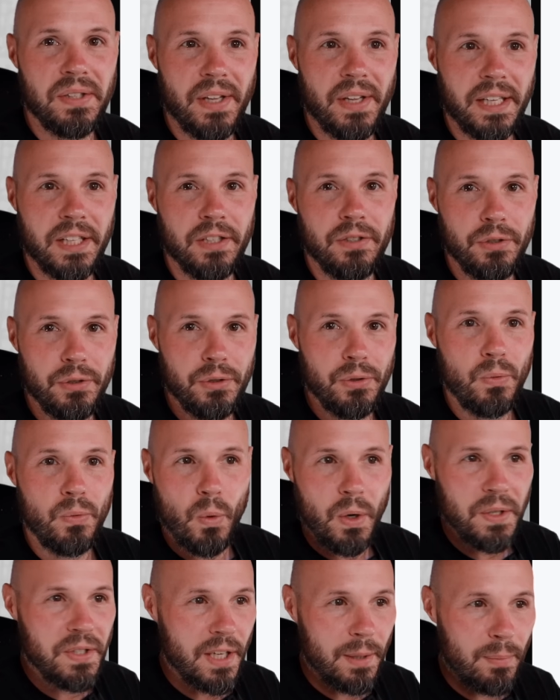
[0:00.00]
that can do
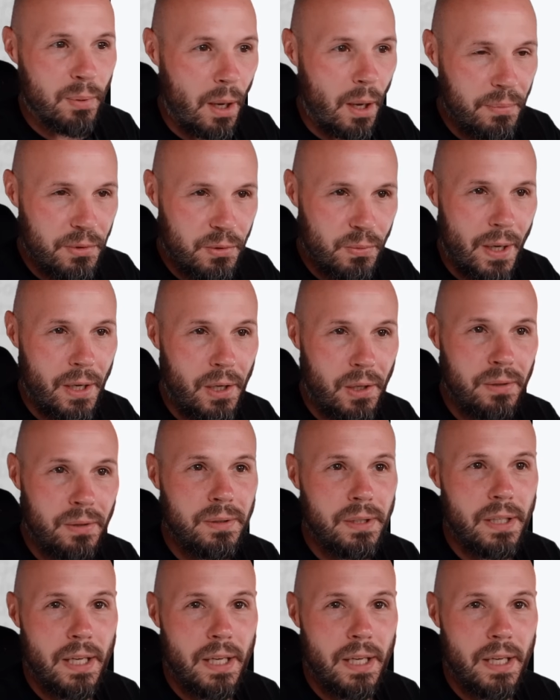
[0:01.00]
one set of problems well,